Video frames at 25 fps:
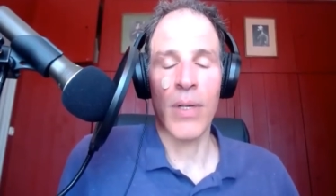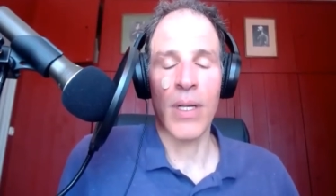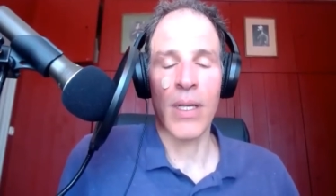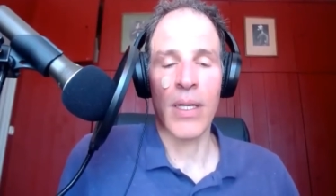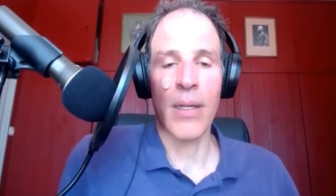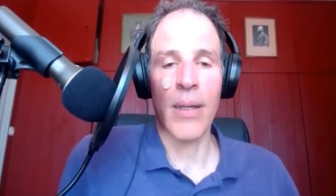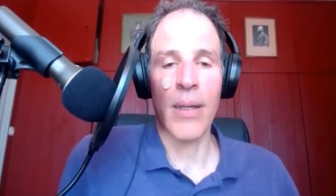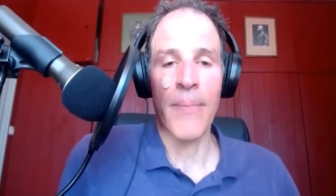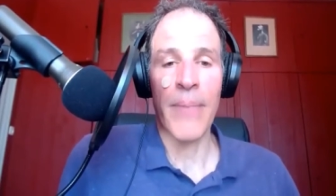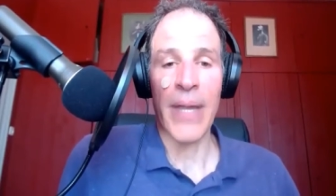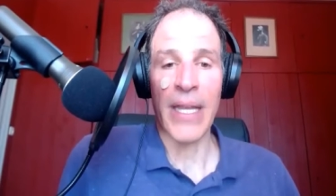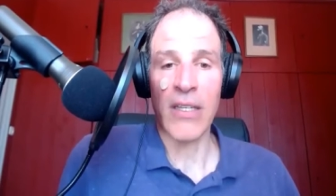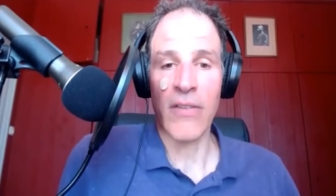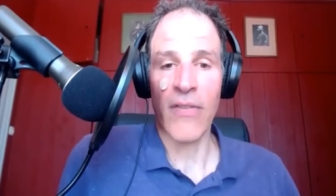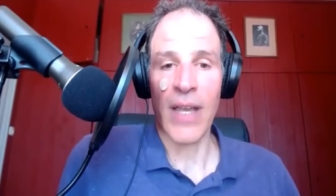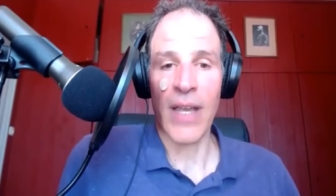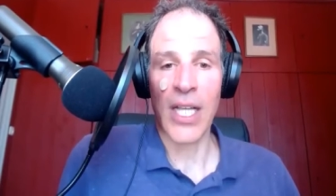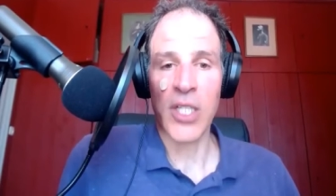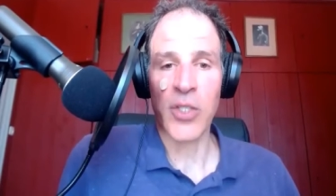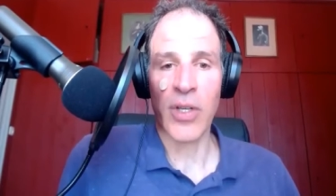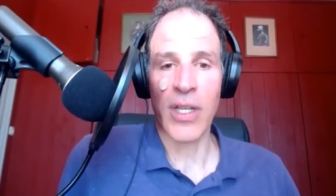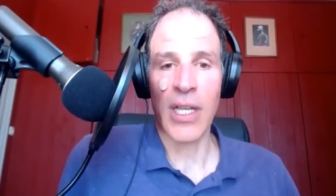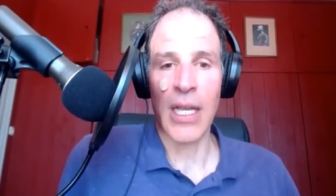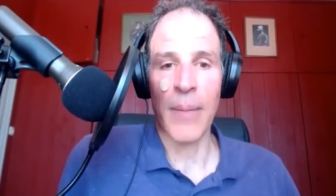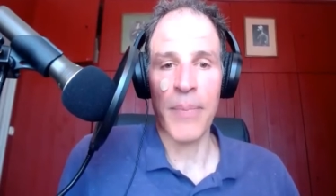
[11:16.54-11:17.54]
a
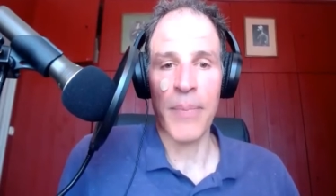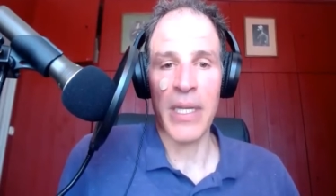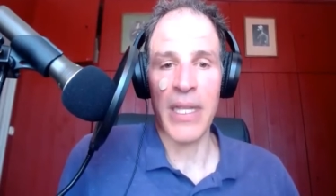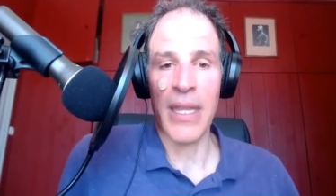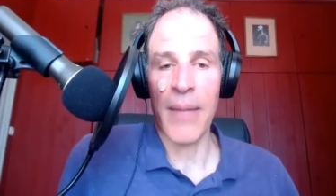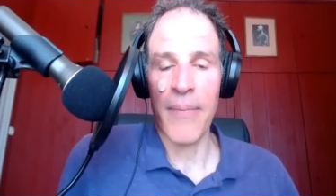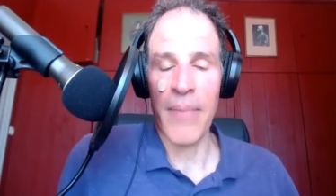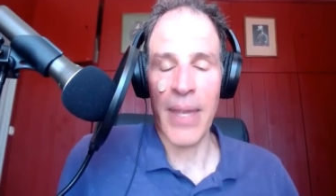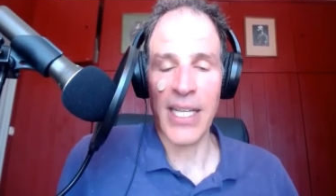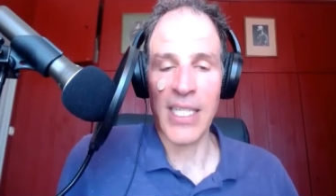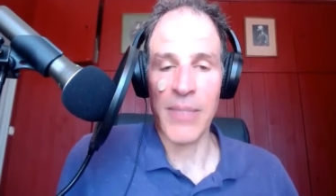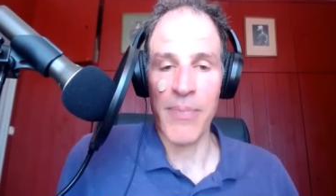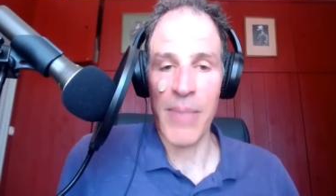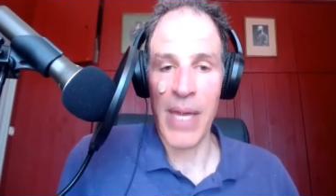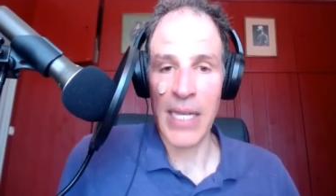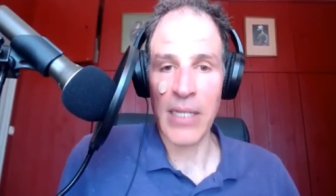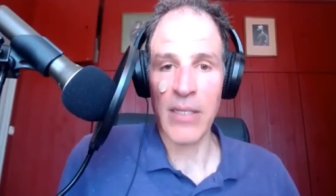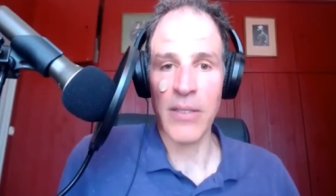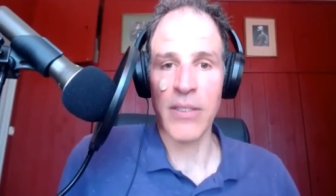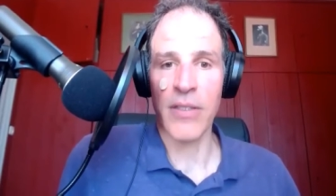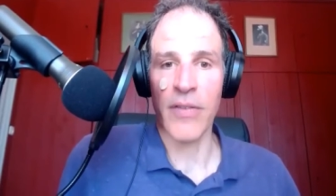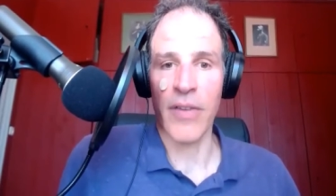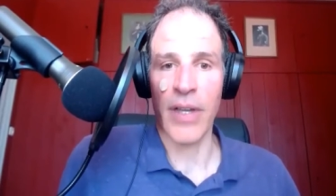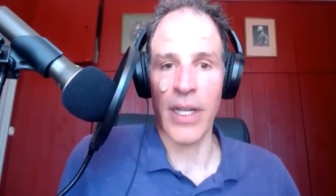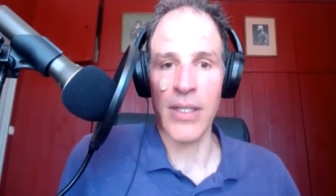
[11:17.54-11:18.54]
manufacturing company that makes
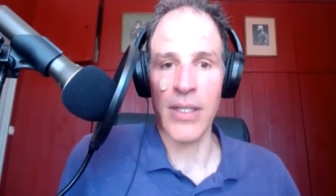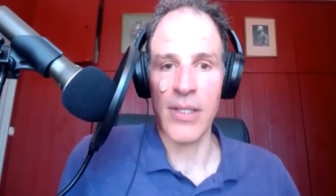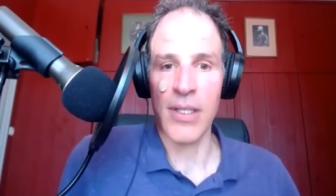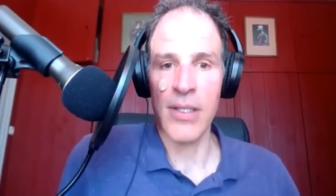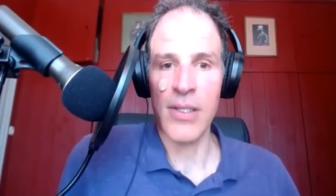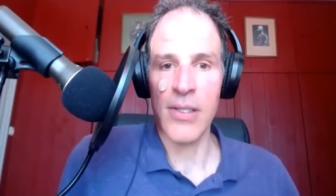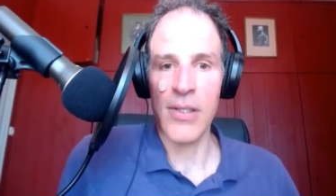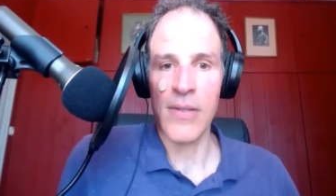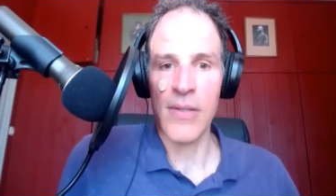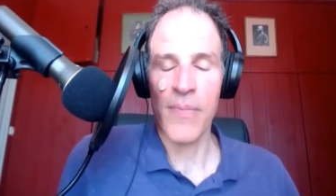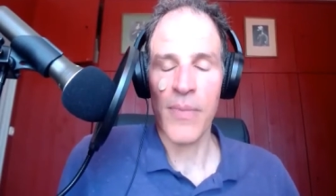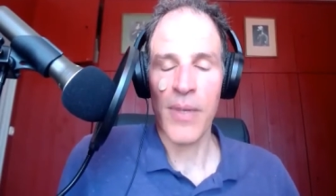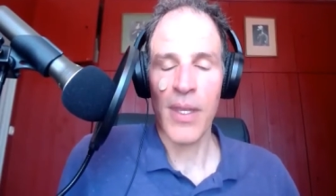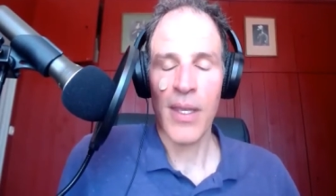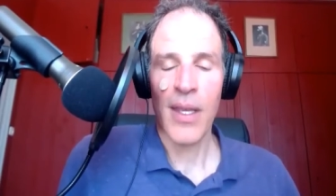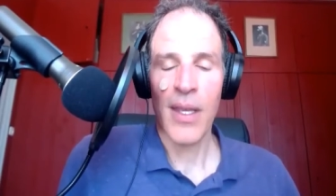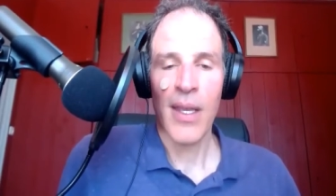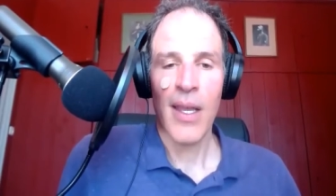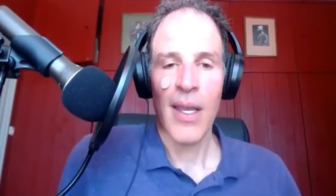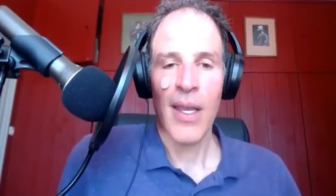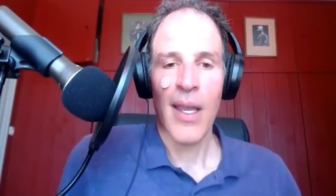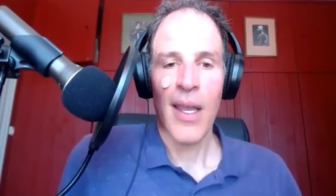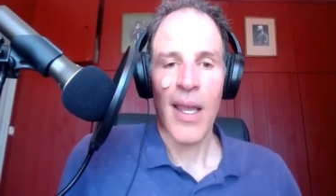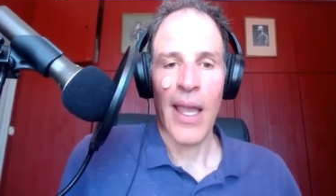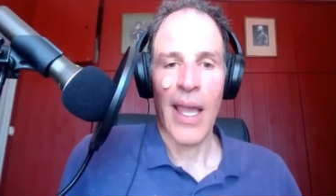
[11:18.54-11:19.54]
medical devices
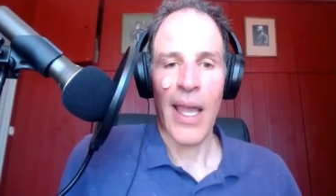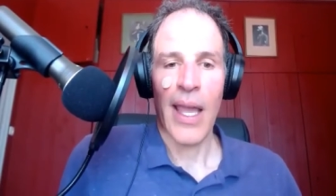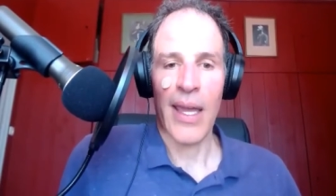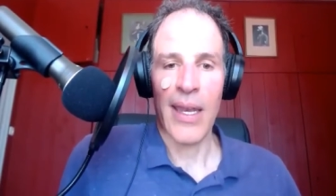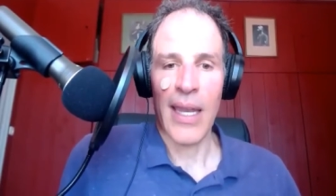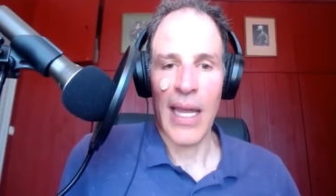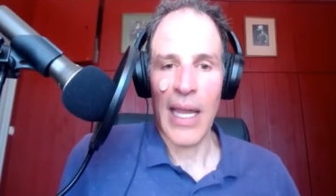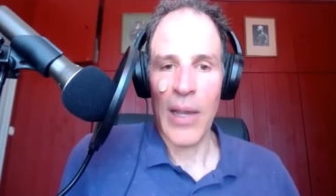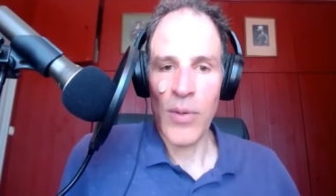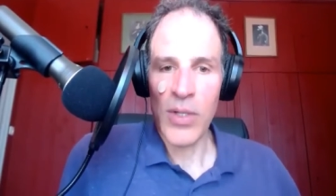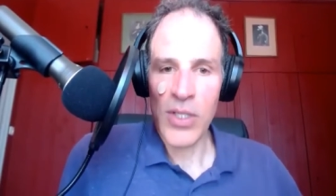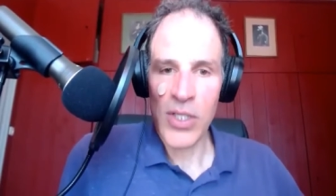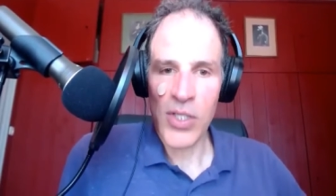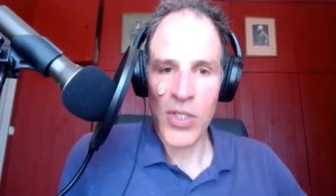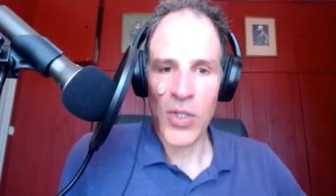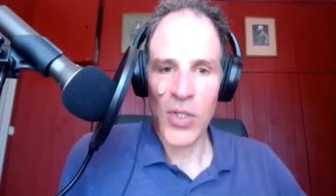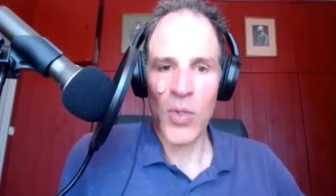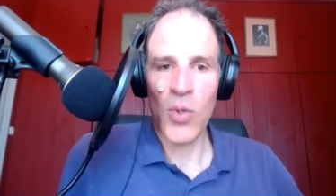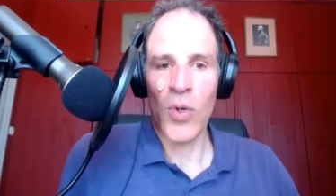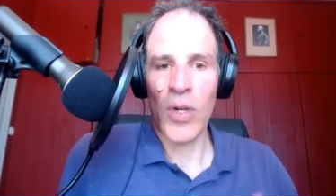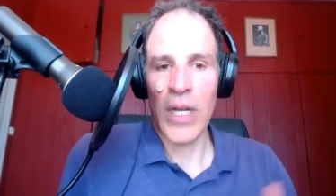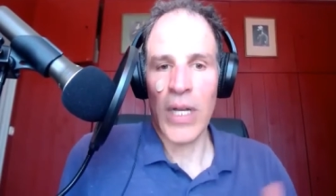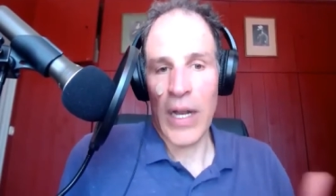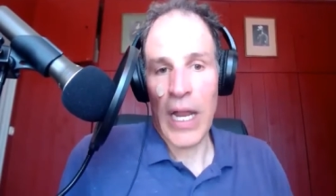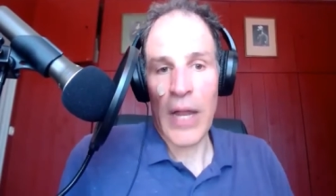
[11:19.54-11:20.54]
and I was
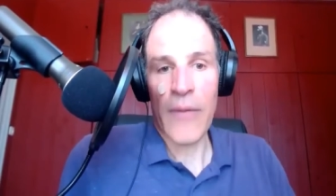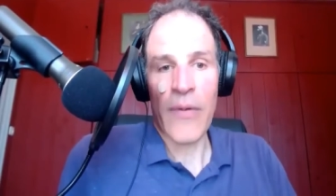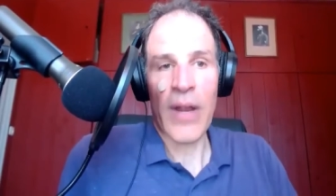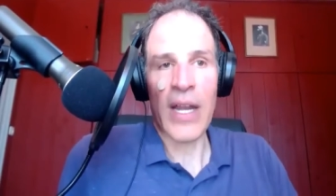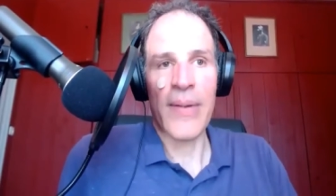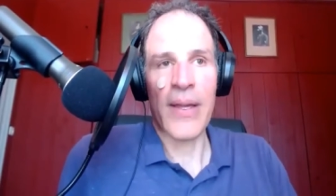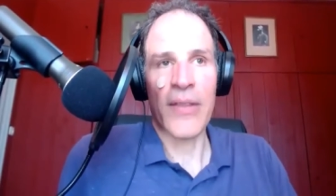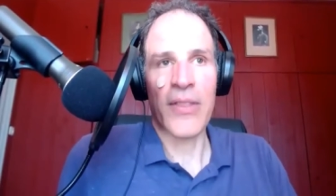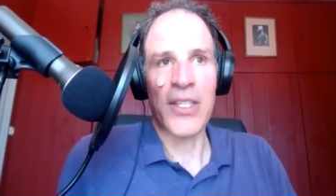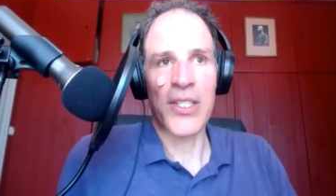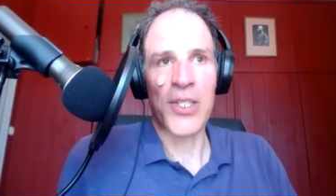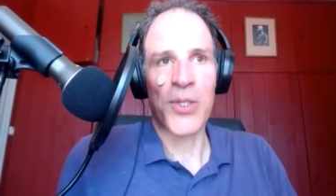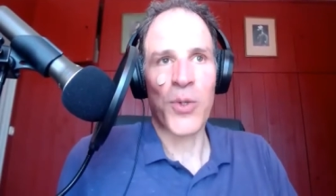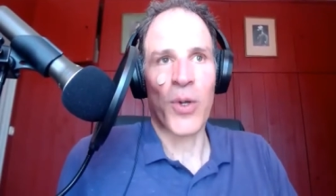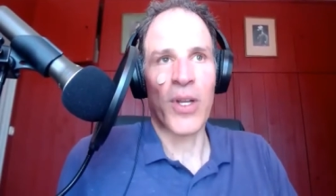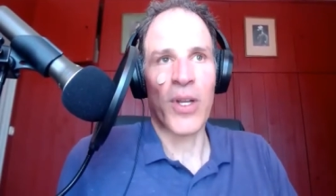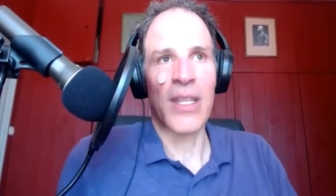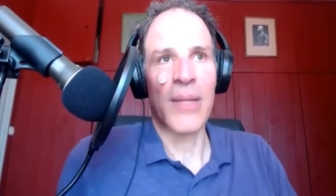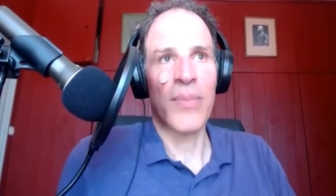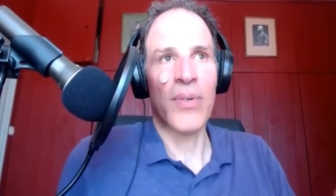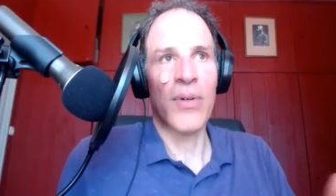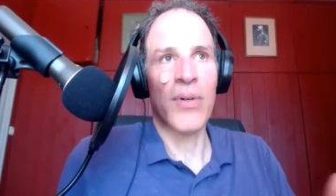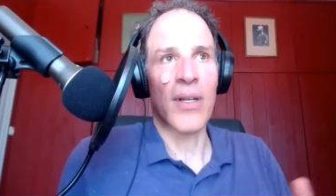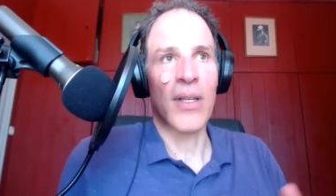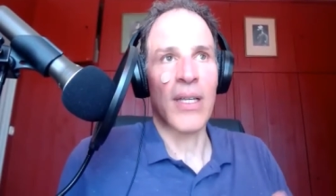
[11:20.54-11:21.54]
tour. I write about this story in the
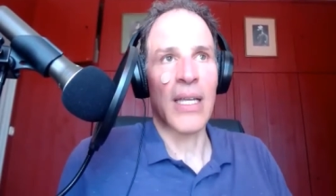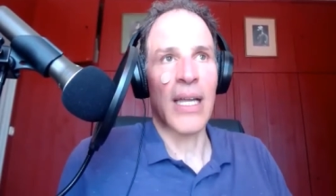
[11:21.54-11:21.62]
book.